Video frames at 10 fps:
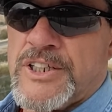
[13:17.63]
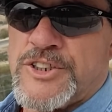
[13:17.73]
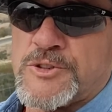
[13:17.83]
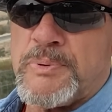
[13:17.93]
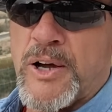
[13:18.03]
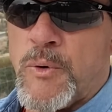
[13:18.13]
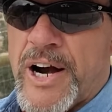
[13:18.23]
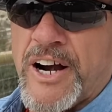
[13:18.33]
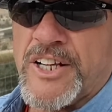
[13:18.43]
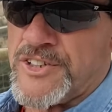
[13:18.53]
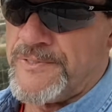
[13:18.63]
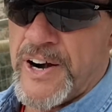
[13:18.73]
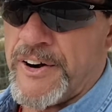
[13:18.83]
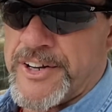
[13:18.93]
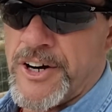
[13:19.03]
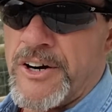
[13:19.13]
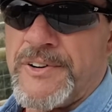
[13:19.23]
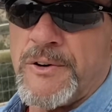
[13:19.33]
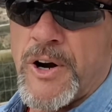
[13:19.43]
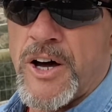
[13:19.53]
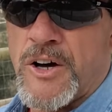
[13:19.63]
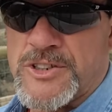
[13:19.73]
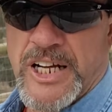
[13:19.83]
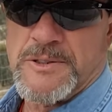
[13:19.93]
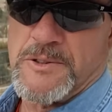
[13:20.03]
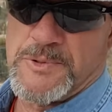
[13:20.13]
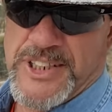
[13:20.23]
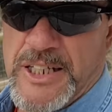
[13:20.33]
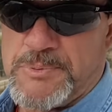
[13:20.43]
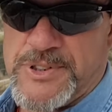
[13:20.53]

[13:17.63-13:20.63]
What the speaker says: Just be aware, it's a very curvy road. It's got some steep